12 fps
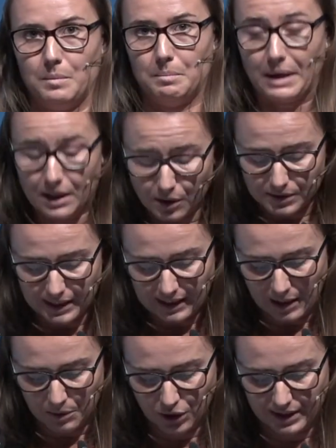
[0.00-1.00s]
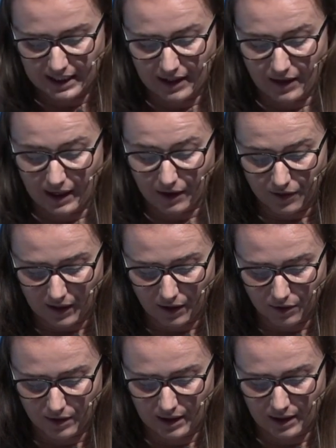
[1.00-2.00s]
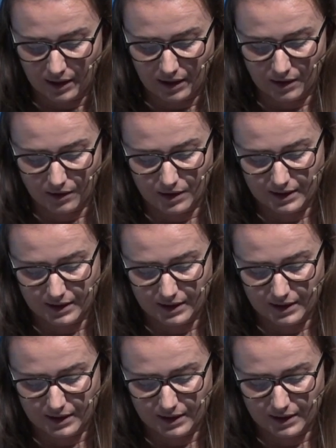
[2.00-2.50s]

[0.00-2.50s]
By closing, I will just say that I think the